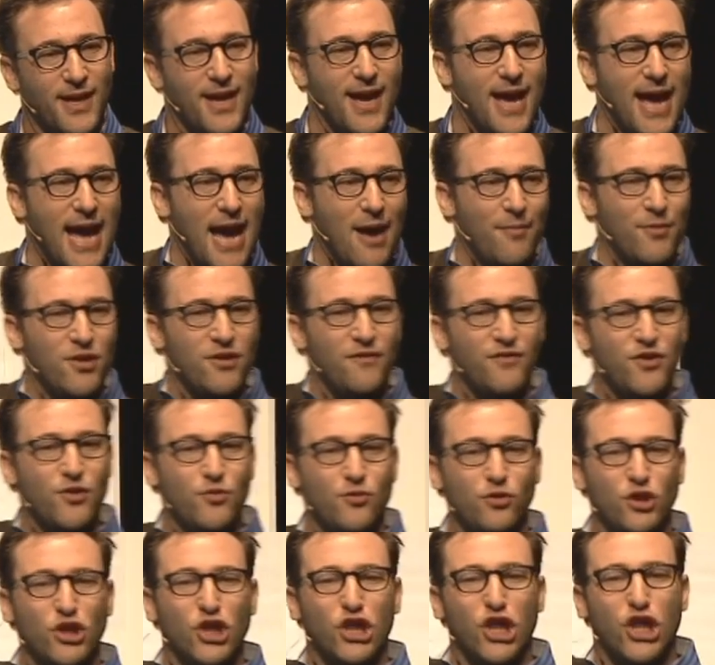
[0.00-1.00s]
How many of you
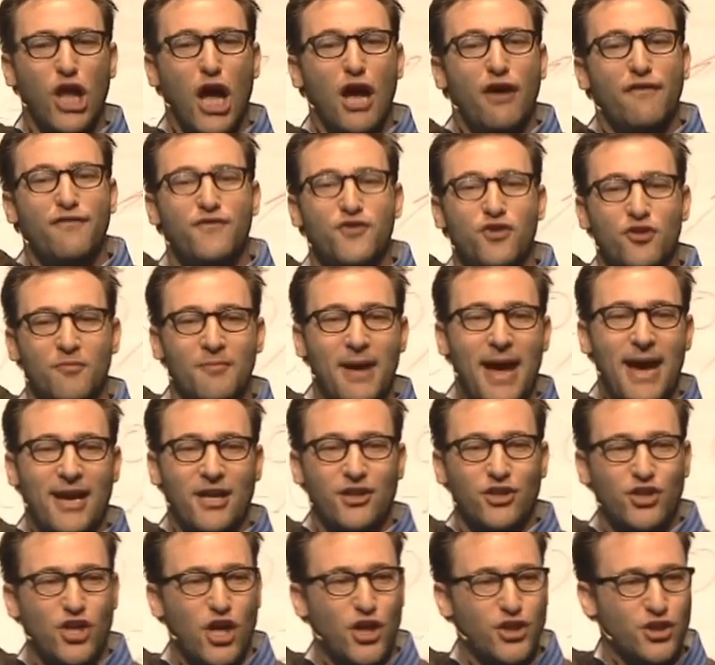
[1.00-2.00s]
love your
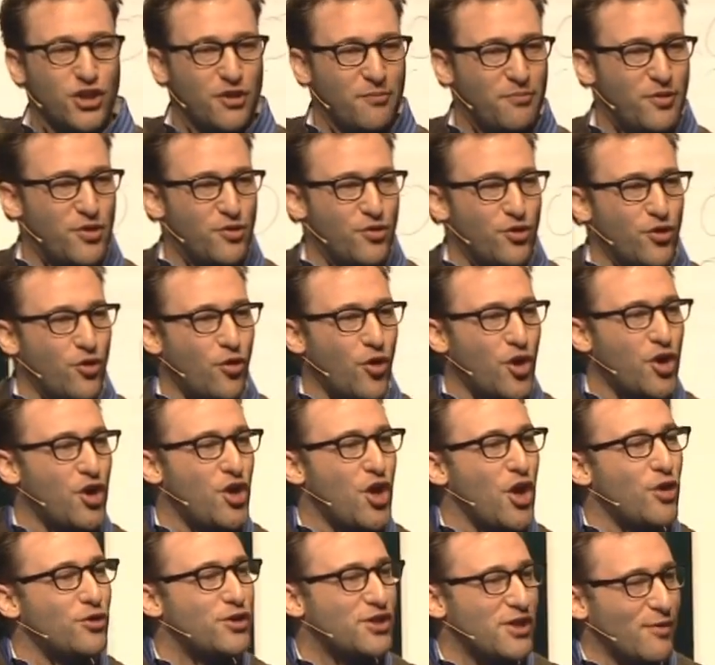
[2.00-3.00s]
Macintosh computer or
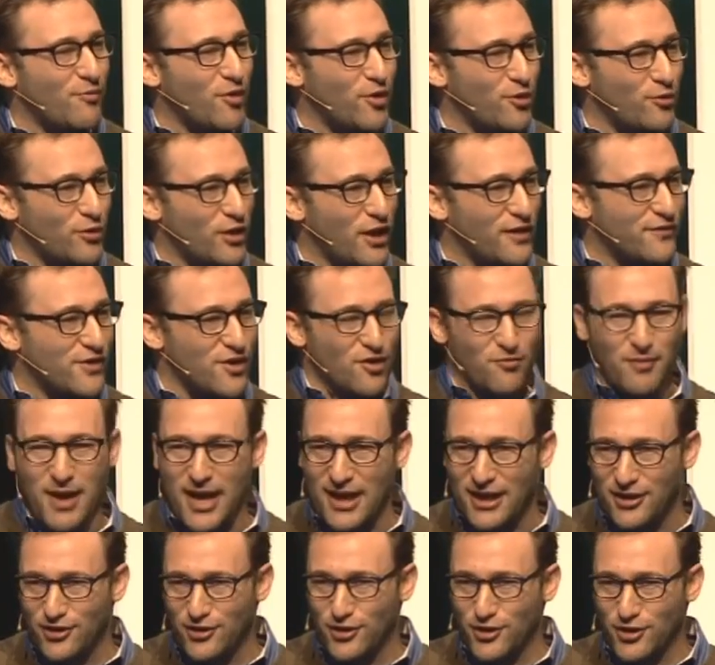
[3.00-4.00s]
know someone who loves their
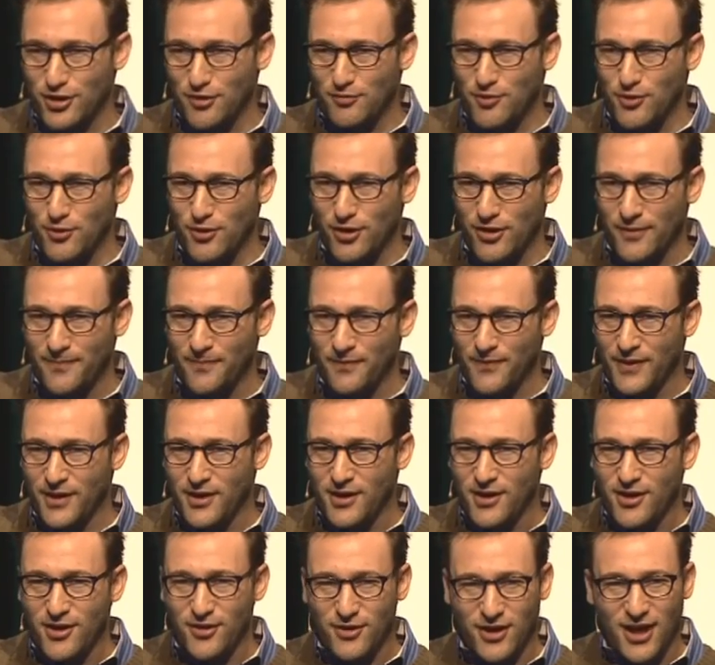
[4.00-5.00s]
Macintosh computer?
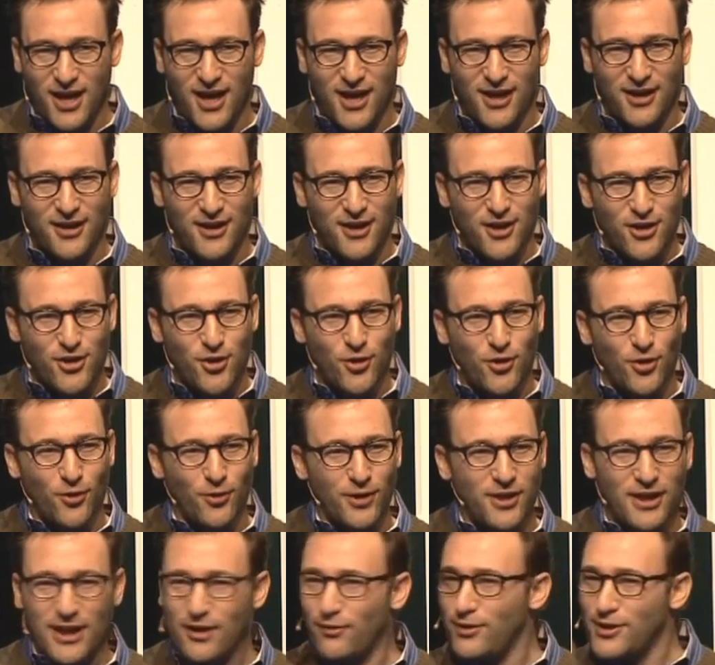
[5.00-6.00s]
Okay,
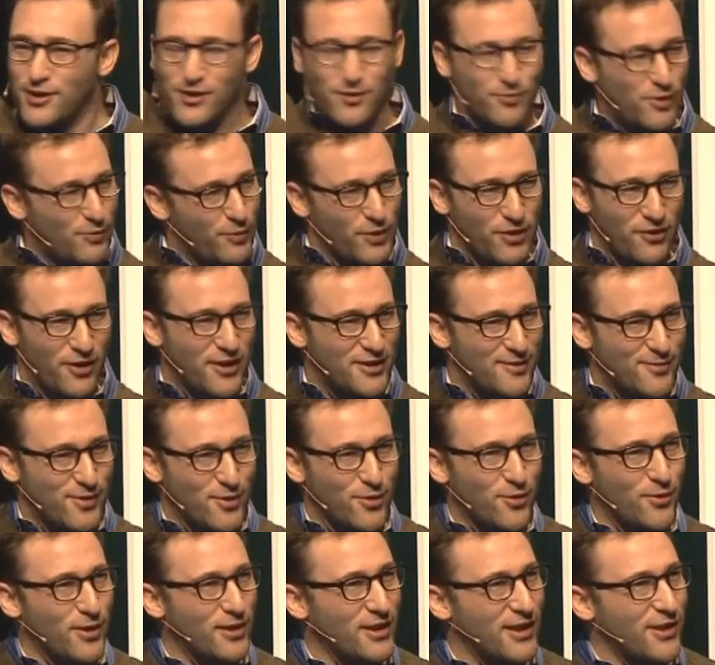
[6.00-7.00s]
they always put their hands up so
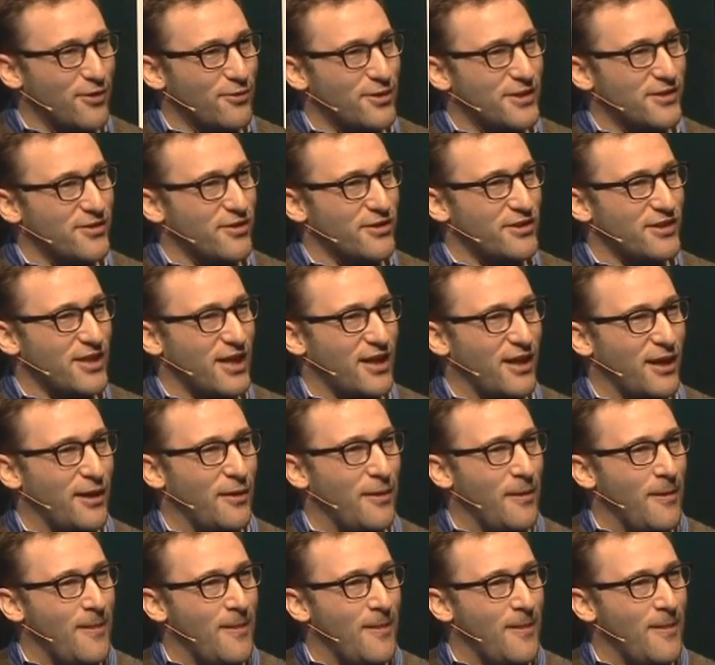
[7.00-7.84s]
quickly, they're always so excited.